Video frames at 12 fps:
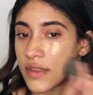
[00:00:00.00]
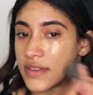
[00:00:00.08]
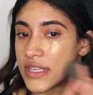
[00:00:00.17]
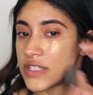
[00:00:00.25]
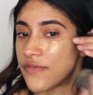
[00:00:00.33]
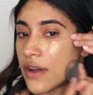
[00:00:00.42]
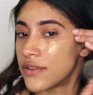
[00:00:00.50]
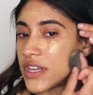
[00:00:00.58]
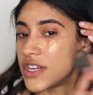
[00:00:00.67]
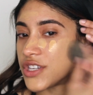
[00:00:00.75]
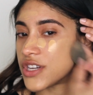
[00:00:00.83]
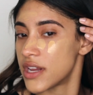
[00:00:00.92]
This
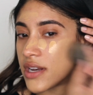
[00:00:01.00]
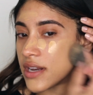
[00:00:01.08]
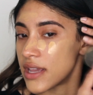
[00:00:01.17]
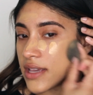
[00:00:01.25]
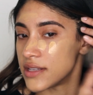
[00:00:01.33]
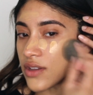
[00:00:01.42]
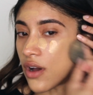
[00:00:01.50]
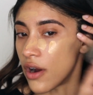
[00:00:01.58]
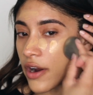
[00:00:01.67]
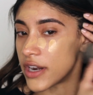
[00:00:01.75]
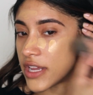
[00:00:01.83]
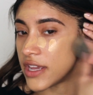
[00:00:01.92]
foundation is
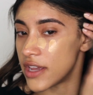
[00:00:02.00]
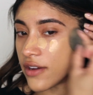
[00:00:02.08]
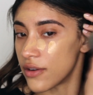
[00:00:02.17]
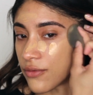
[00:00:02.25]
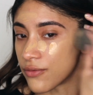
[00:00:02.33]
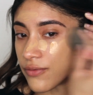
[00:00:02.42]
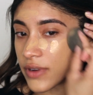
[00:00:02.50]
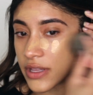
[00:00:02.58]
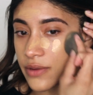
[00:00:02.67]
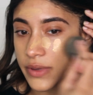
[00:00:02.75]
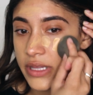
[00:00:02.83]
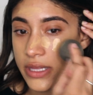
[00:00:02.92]
already
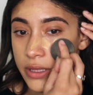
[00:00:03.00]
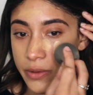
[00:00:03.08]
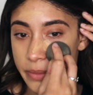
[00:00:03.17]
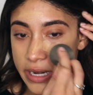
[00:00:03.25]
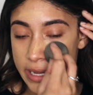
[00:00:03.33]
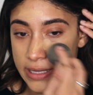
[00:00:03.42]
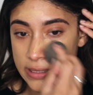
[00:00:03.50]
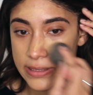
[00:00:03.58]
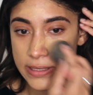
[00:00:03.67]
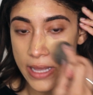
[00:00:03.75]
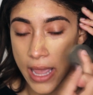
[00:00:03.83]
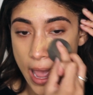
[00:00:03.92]
really
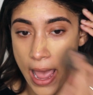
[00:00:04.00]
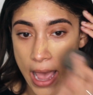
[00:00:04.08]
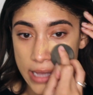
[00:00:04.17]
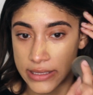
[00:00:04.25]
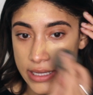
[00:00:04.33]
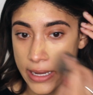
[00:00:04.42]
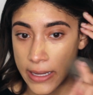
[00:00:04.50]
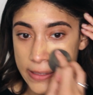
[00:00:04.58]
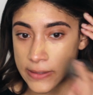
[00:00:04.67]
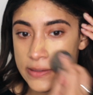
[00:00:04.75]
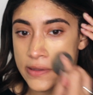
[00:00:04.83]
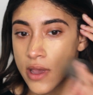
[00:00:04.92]
luminous as it
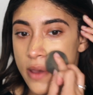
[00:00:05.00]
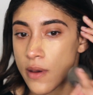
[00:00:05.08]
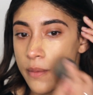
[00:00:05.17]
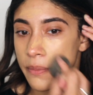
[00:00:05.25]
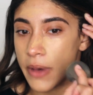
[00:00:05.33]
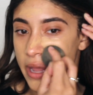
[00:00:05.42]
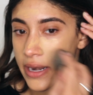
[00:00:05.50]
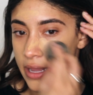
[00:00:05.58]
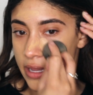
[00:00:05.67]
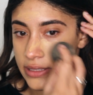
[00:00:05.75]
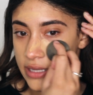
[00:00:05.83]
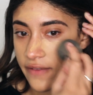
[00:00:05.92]
is,
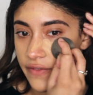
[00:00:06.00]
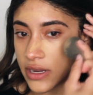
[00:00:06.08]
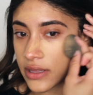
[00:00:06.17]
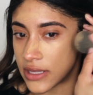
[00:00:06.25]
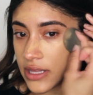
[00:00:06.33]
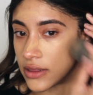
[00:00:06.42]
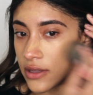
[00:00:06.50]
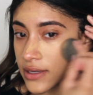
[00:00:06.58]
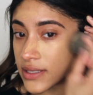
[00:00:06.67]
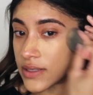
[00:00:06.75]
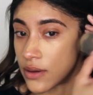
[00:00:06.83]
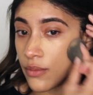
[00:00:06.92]
but it definitely
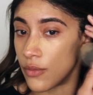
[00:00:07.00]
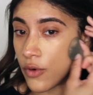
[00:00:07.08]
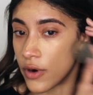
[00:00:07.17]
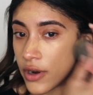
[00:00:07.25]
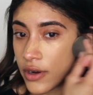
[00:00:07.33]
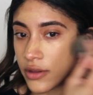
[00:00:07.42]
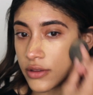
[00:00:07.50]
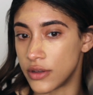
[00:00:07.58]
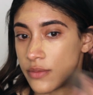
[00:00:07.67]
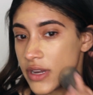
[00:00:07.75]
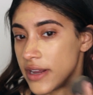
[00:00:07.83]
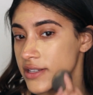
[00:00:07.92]
looks more
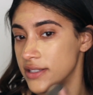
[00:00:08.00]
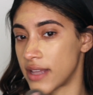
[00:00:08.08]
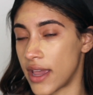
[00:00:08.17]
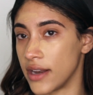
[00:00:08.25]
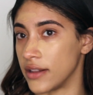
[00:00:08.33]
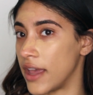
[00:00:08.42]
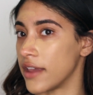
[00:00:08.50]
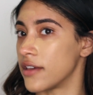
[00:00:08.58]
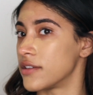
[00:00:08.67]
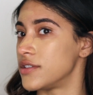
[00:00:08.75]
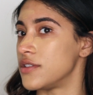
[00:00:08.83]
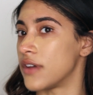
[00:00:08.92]
luminous and
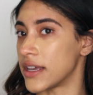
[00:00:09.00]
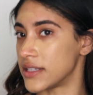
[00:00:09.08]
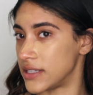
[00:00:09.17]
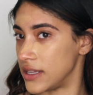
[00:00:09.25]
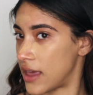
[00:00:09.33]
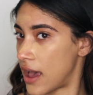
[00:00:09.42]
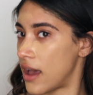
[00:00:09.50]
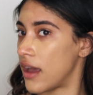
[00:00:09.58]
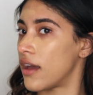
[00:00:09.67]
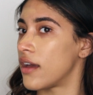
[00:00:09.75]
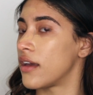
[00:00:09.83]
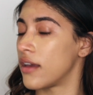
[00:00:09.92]
like, do you guys see
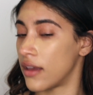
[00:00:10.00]
that?